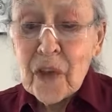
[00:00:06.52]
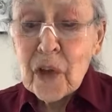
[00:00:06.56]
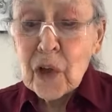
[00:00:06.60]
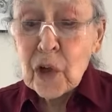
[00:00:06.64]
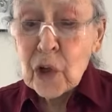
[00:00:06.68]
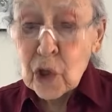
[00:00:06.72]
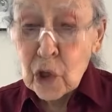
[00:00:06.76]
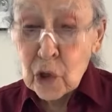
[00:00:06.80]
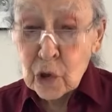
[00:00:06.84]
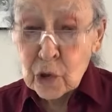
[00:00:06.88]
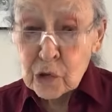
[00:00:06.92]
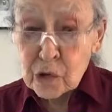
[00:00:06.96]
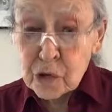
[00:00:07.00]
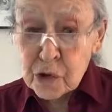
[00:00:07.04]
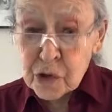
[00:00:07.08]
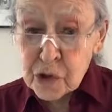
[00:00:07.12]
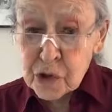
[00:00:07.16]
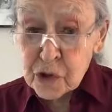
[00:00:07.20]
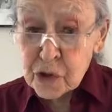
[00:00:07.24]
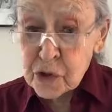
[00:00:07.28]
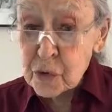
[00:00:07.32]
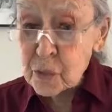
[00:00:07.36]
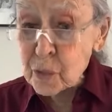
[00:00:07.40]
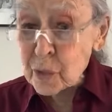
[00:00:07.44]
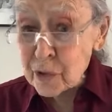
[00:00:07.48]

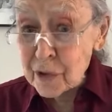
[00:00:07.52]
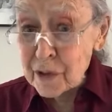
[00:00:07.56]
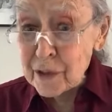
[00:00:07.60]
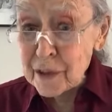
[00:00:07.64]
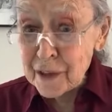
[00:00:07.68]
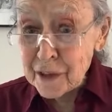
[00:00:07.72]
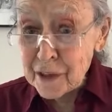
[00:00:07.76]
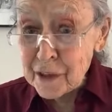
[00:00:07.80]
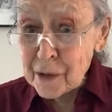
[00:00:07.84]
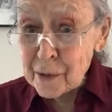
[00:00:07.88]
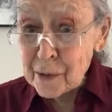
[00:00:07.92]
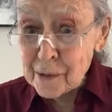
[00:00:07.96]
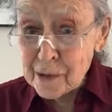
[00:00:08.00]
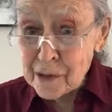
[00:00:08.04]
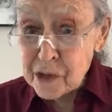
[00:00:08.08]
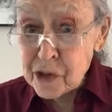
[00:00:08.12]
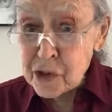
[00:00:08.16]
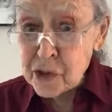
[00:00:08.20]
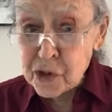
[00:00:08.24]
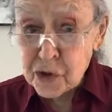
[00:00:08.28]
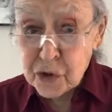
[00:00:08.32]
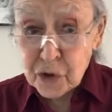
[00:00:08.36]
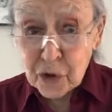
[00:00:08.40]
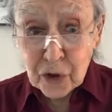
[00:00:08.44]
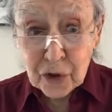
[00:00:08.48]
host will let you in
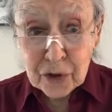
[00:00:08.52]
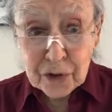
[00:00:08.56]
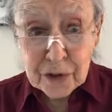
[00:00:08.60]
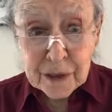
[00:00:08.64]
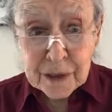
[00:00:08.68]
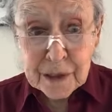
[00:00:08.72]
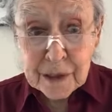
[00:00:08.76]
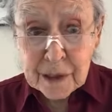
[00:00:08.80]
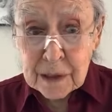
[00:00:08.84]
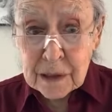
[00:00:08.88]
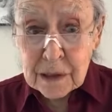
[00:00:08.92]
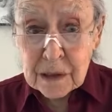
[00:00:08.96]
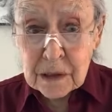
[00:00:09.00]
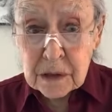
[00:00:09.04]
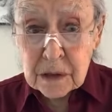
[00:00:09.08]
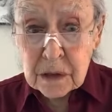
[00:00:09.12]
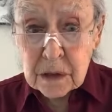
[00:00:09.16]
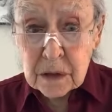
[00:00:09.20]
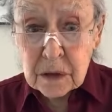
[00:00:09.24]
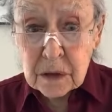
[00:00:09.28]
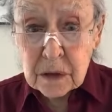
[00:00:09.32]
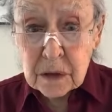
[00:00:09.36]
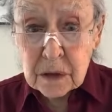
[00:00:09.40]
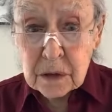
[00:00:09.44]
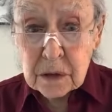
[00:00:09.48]
shortly.
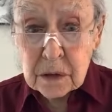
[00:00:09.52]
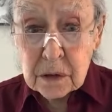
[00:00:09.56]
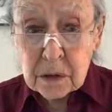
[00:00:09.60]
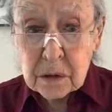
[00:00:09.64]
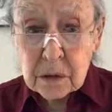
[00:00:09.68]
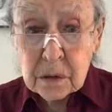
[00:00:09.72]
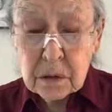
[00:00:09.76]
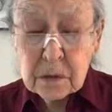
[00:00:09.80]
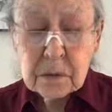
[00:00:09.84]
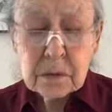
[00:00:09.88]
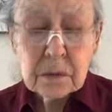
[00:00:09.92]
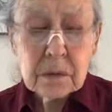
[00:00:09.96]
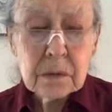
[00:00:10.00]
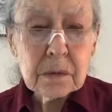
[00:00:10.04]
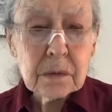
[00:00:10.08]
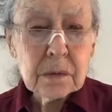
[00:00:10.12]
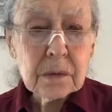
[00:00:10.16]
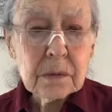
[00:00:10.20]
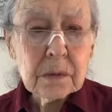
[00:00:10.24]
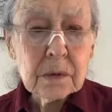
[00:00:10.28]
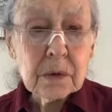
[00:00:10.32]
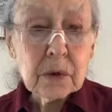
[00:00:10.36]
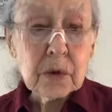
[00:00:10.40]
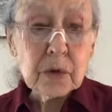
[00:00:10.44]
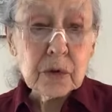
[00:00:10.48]

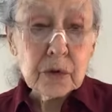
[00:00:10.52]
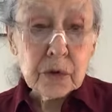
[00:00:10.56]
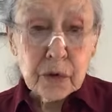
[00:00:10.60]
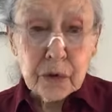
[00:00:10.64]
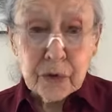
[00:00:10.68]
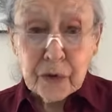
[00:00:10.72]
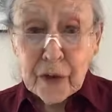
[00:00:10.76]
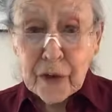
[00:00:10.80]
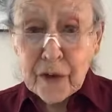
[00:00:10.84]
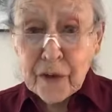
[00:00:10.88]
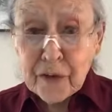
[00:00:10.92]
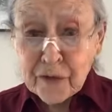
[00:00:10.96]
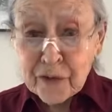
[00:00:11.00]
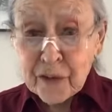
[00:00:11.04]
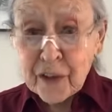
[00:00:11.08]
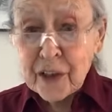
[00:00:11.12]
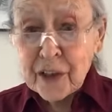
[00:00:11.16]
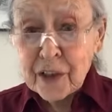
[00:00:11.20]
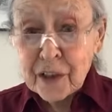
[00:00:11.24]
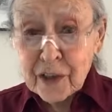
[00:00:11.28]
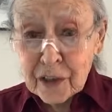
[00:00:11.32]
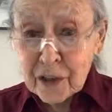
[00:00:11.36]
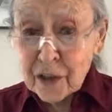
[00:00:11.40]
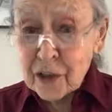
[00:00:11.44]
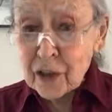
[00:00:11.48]
Who do they
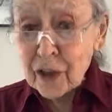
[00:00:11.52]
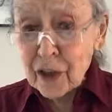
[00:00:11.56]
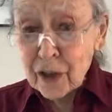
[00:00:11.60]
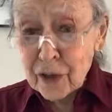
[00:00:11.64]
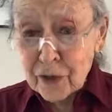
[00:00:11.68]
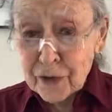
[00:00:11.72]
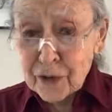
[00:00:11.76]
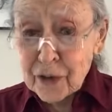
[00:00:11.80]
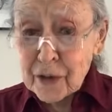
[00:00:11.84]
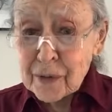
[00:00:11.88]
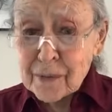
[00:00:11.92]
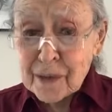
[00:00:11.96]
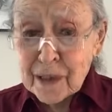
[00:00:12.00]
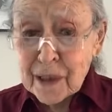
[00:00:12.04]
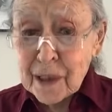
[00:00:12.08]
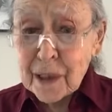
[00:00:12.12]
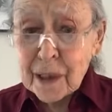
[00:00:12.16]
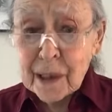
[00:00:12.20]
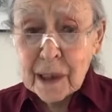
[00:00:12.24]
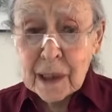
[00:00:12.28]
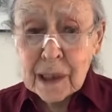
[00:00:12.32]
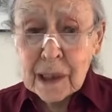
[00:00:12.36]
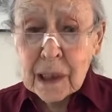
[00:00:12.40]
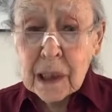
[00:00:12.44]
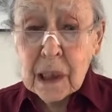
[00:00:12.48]
think called the
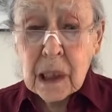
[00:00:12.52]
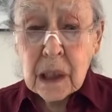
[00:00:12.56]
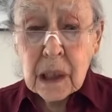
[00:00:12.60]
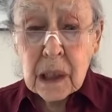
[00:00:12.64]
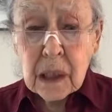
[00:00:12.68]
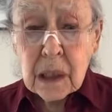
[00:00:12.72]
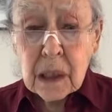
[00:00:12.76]
meeting?